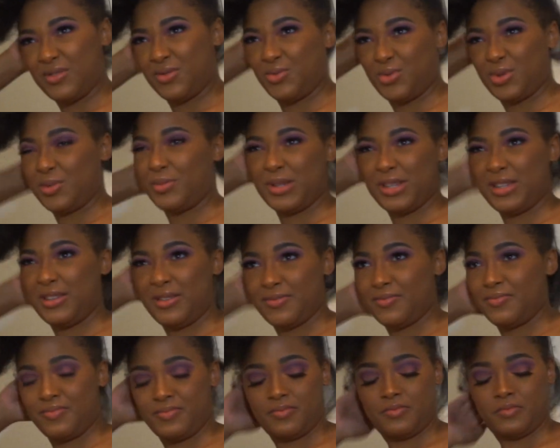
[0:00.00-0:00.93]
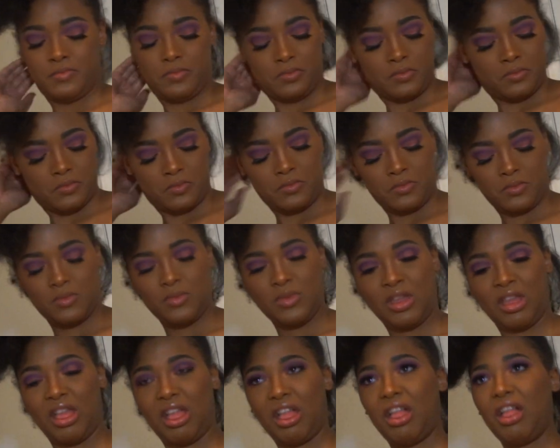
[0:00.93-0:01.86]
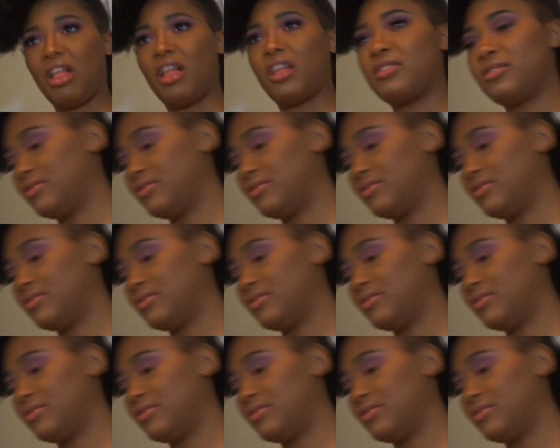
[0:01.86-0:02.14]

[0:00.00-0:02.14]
rub it in. Just